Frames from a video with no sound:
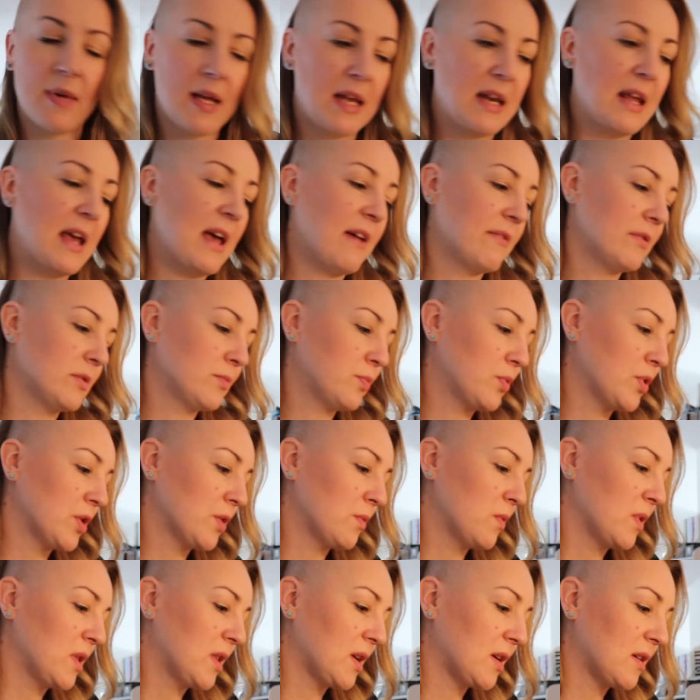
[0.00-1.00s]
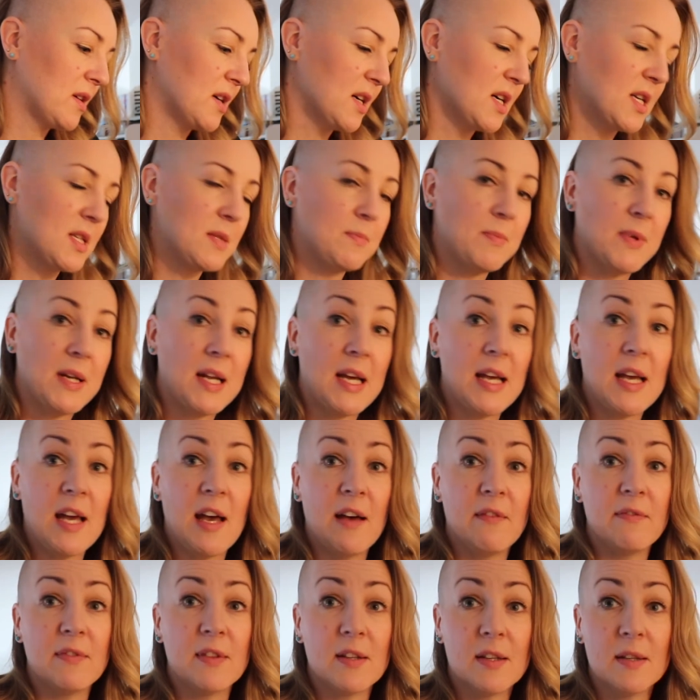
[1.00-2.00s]
and I haven't worked with the cards, but I
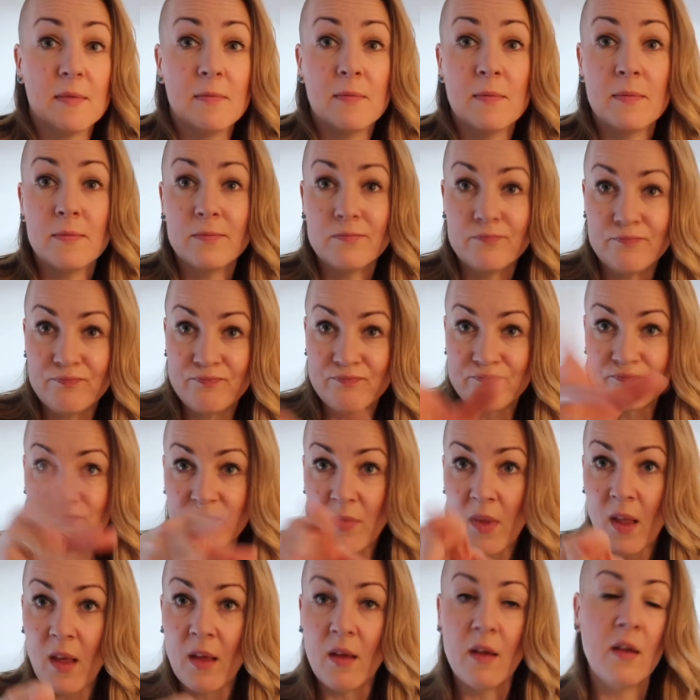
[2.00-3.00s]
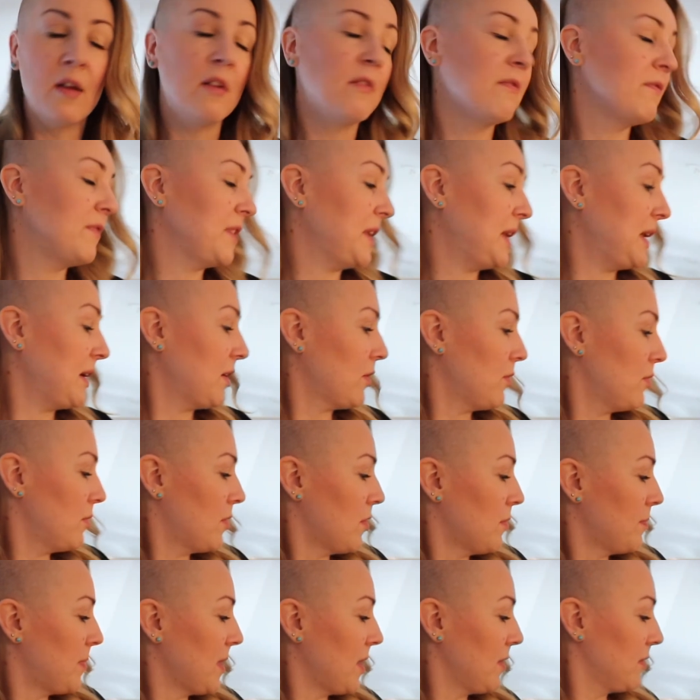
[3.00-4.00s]
have the video
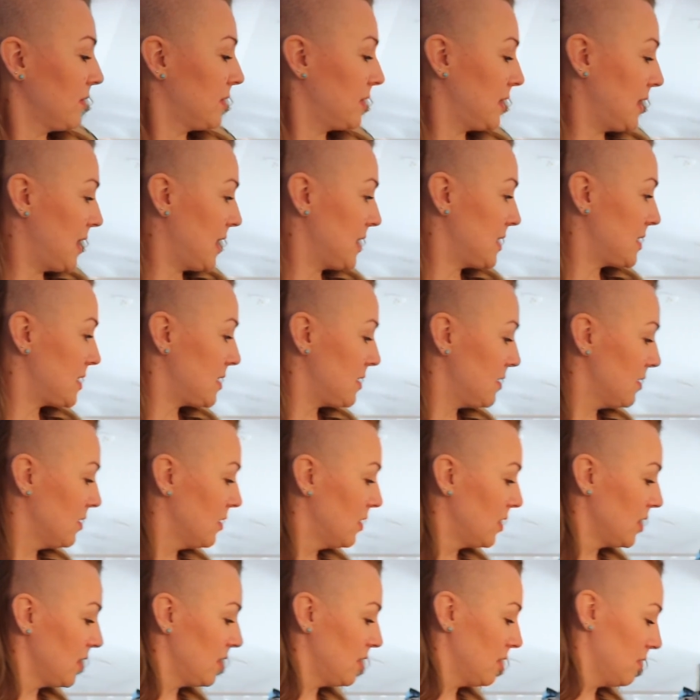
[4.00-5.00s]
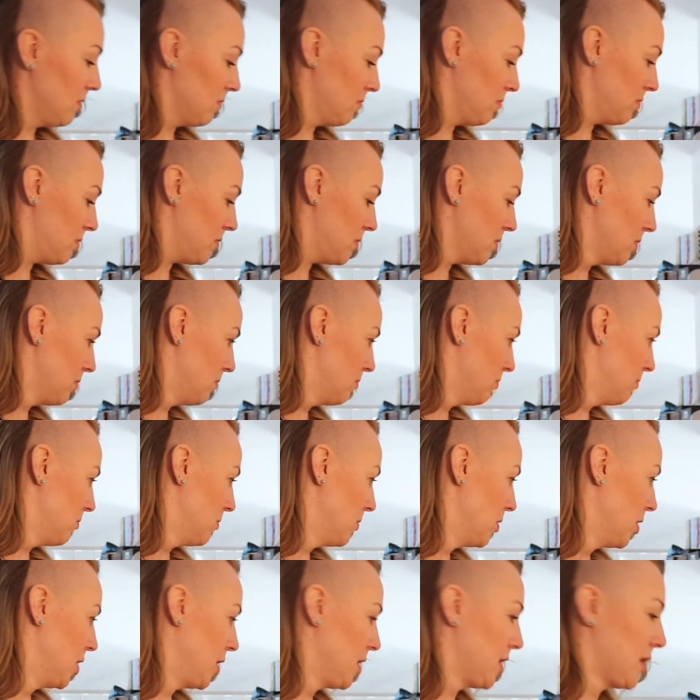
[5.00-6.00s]
about that earlier.
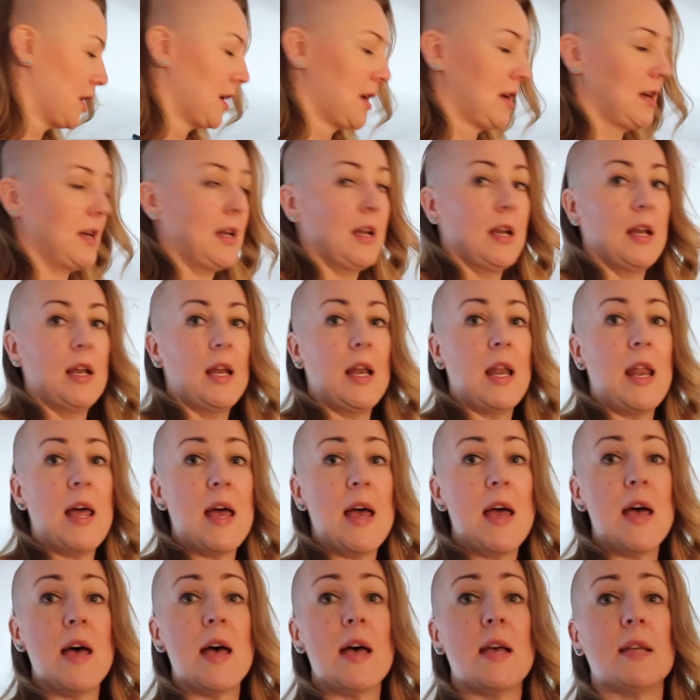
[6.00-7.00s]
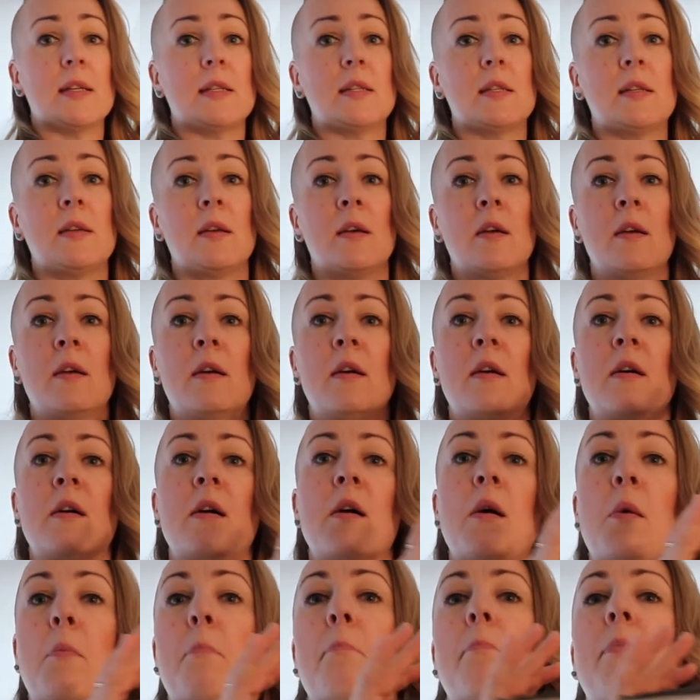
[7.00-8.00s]
And then last
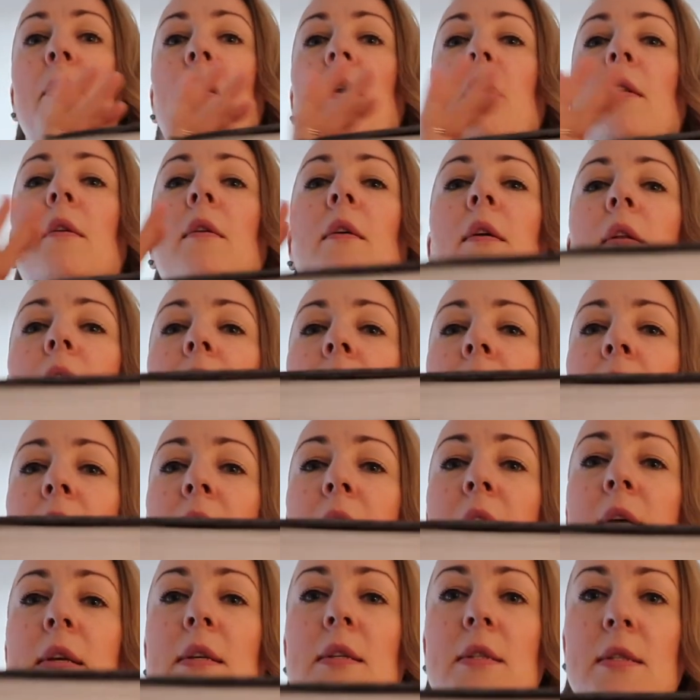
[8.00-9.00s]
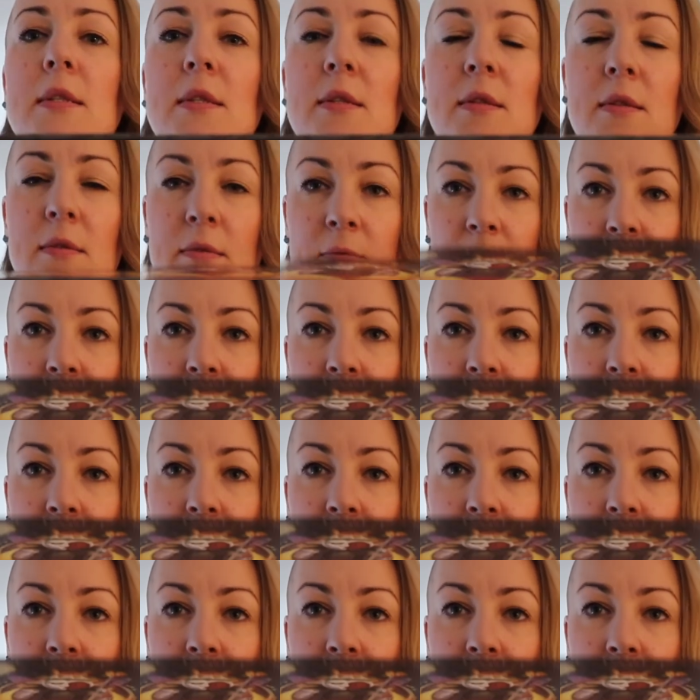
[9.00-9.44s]
but not least